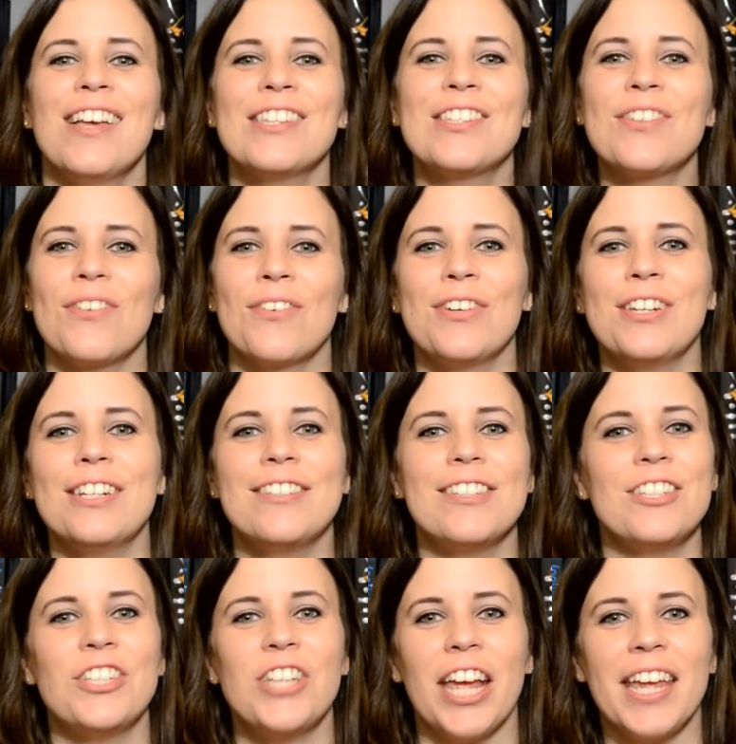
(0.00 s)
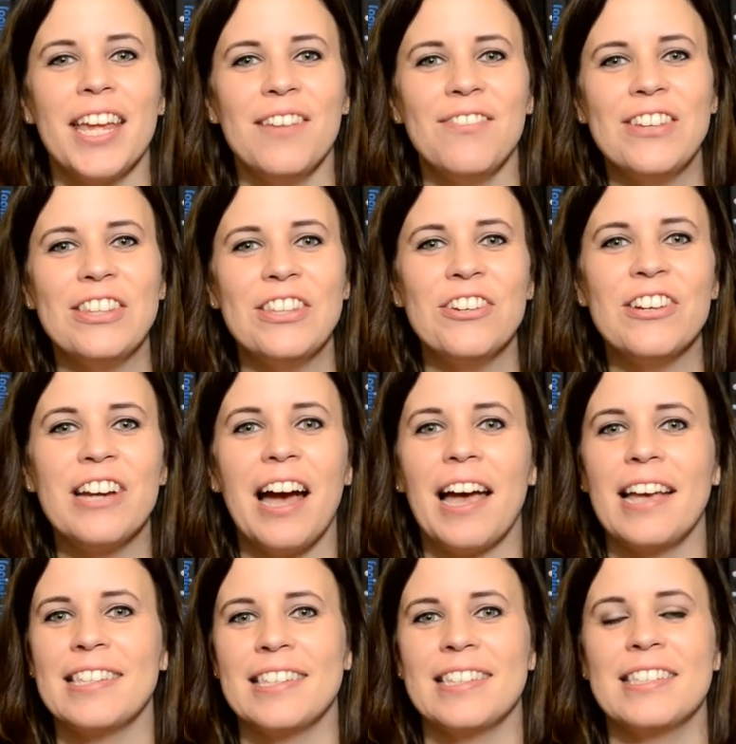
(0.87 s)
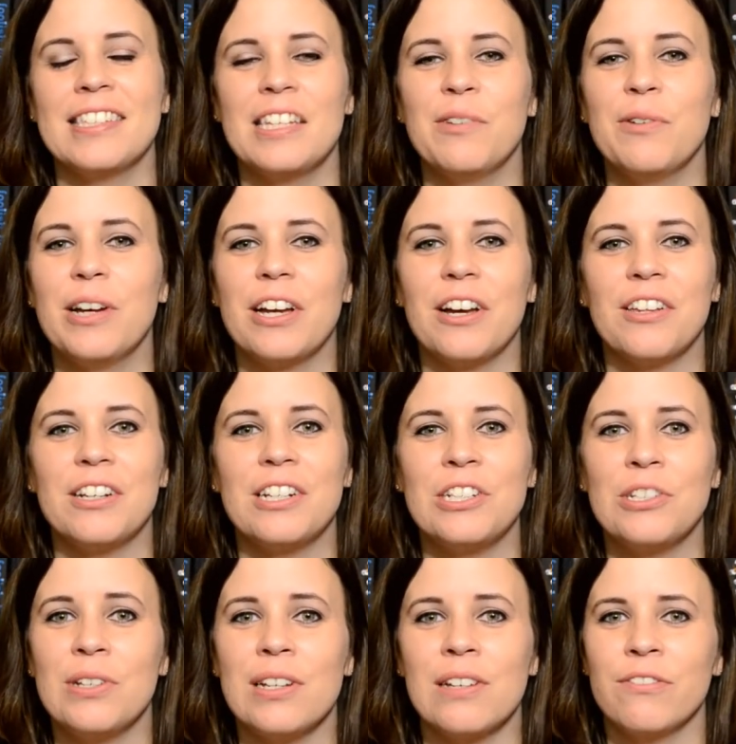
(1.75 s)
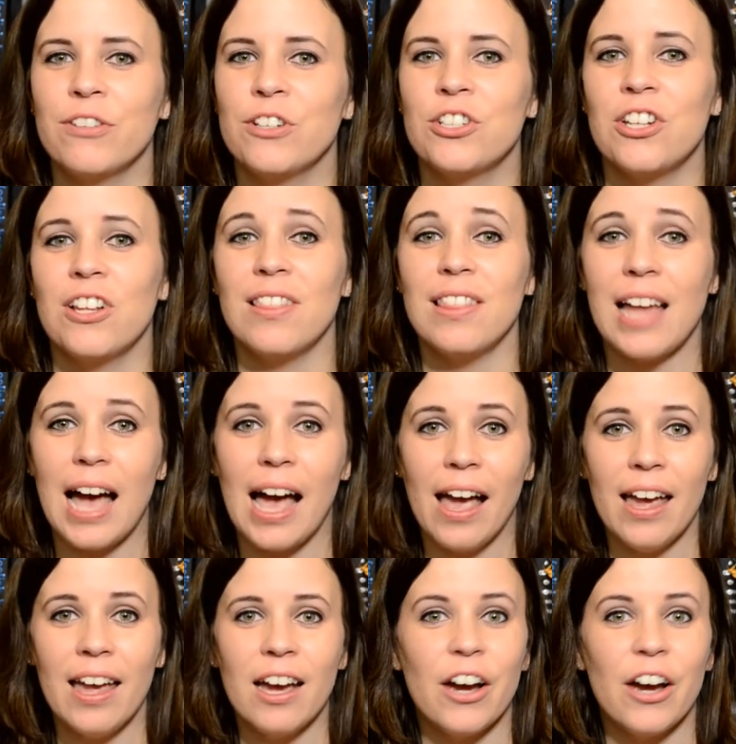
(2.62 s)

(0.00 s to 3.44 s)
so I wanted to check in with you guys and see what y'all are doing for July.